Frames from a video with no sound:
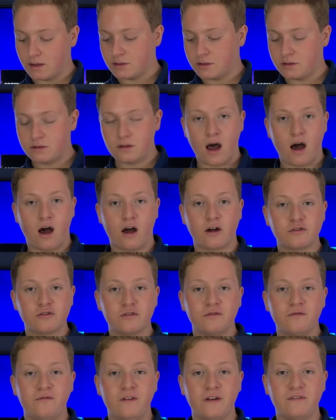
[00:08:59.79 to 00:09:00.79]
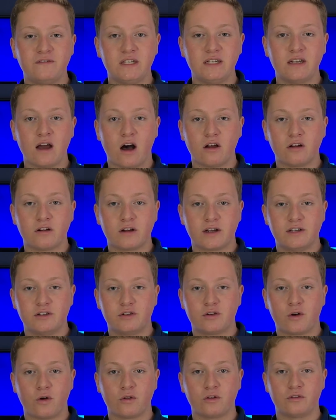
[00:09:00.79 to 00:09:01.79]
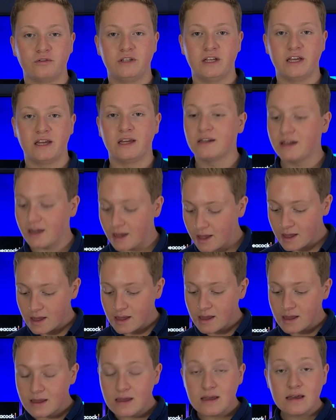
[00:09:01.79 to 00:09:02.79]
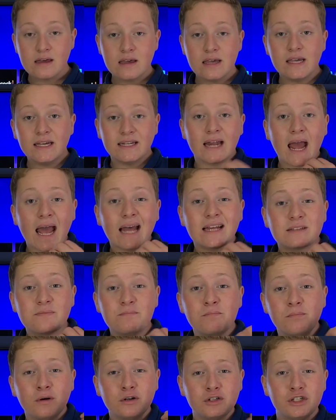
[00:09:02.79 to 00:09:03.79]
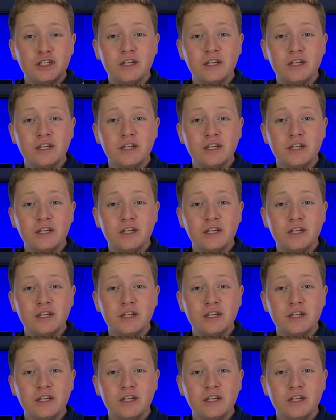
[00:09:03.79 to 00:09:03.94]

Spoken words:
$150 controller did, it has mushy